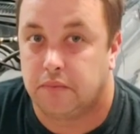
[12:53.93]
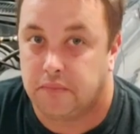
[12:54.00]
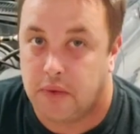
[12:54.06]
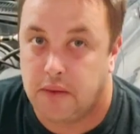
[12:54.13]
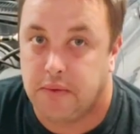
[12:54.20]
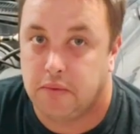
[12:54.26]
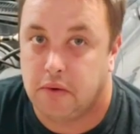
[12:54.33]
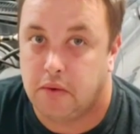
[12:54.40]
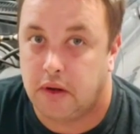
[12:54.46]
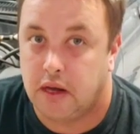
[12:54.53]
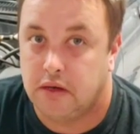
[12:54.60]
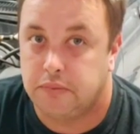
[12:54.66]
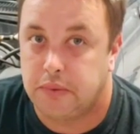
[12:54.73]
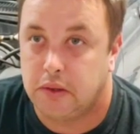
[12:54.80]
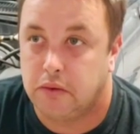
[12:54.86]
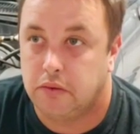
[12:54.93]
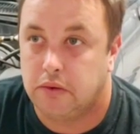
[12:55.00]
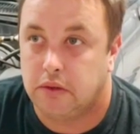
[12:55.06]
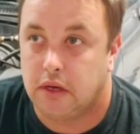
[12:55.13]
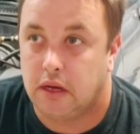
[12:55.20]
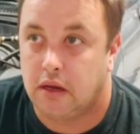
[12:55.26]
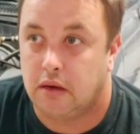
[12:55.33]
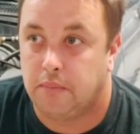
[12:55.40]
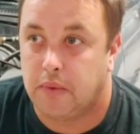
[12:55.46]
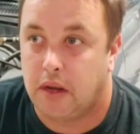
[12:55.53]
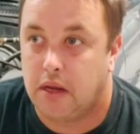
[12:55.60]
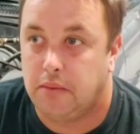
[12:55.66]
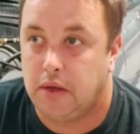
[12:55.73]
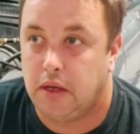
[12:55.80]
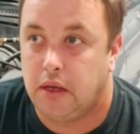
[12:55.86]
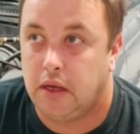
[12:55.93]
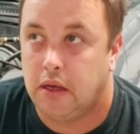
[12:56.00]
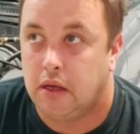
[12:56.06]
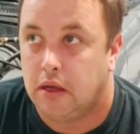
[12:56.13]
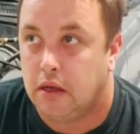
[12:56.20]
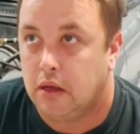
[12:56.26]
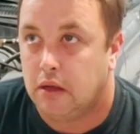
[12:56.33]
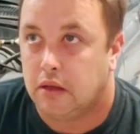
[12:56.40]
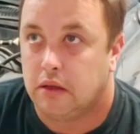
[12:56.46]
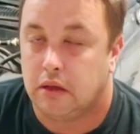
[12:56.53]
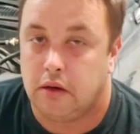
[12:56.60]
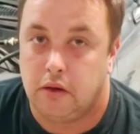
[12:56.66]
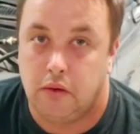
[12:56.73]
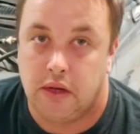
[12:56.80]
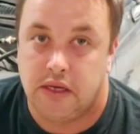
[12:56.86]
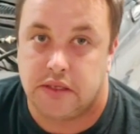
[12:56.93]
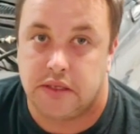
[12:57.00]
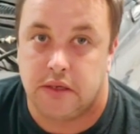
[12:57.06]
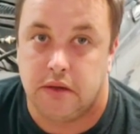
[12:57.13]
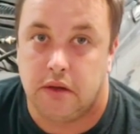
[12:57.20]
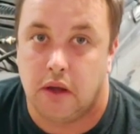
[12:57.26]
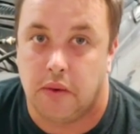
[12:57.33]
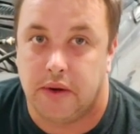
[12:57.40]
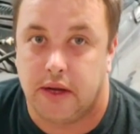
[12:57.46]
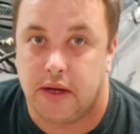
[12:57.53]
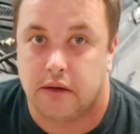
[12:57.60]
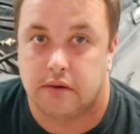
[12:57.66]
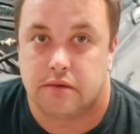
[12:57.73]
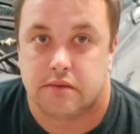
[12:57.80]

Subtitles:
maybe a roll cage build and maybe the new ECU going in.